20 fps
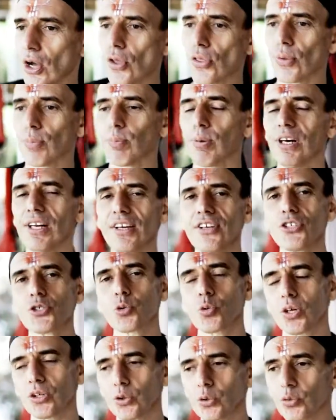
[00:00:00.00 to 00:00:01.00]
The place
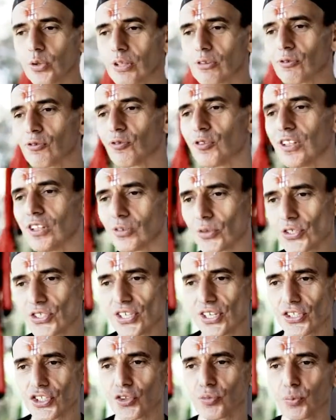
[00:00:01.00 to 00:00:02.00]
where you will feel a
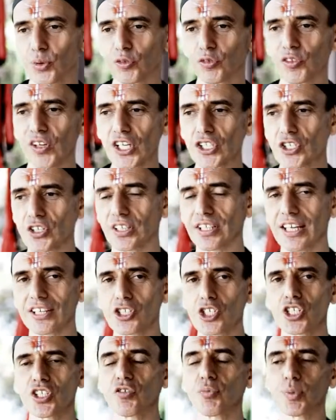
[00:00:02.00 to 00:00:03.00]
sense of perfection and
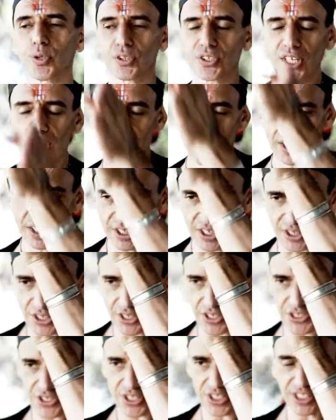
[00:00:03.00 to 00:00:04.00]
achievement
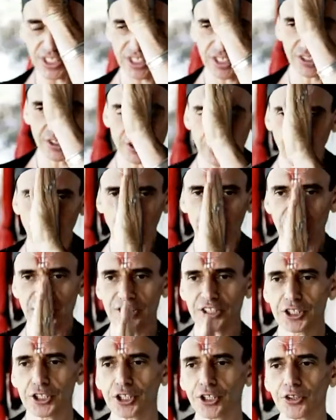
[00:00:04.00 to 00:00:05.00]
is in an
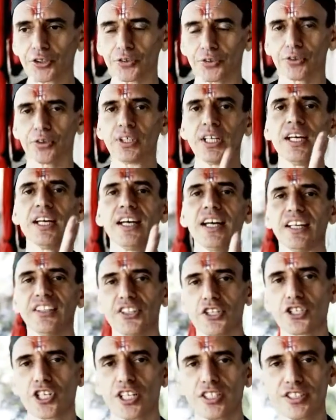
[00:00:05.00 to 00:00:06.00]
internal
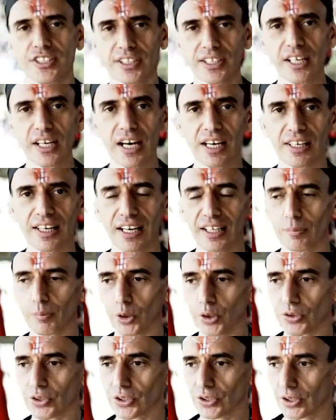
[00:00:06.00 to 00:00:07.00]
energetic
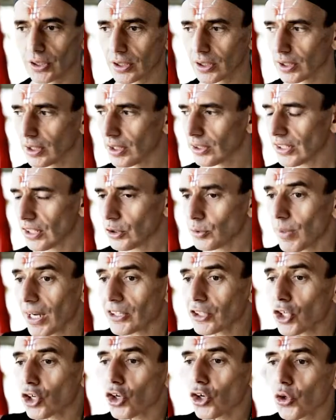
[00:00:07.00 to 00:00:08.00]
alignment. And you
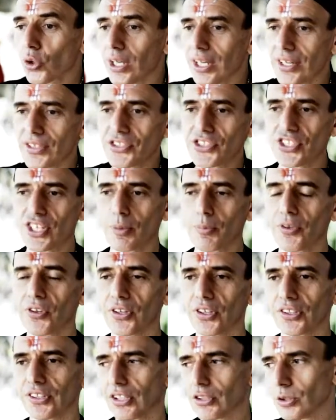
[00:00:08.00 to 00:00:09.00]
might create
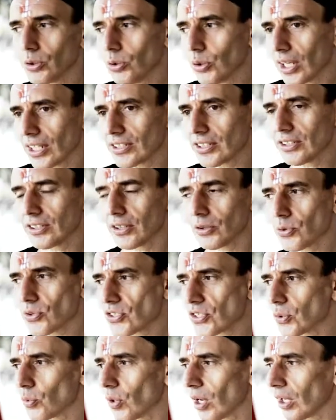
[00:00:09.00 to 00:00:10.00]
something that you look at it and you
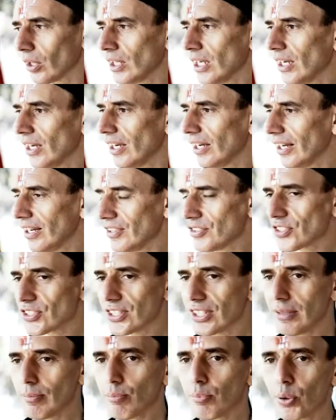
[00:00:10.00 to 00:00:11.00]
say, well,
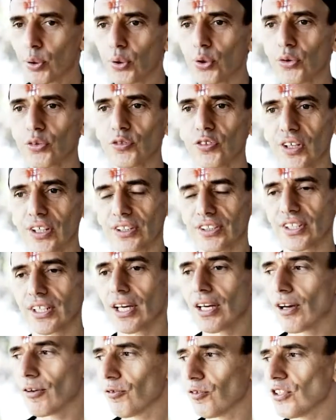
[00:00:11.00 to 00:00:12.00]
it's imperfect
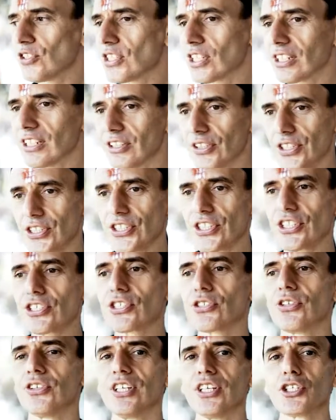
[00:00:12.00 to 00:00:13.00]
physically. This
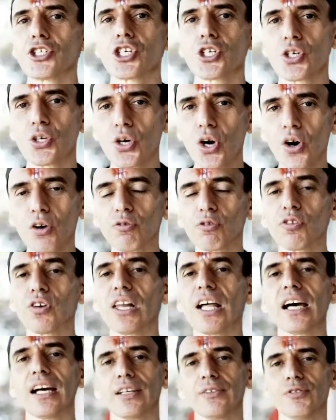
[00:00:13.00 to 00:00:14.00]
is the nature of
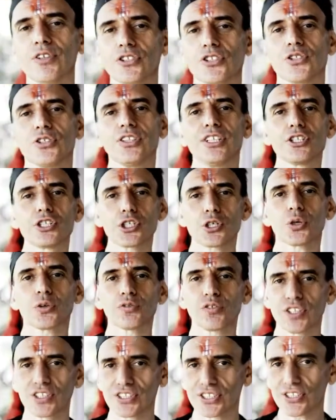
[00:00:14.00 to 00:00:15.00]
life. It's the nature
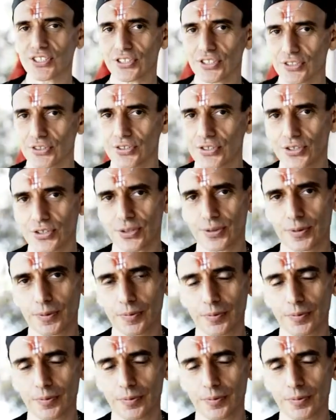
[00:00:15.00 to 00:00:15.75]
of existence.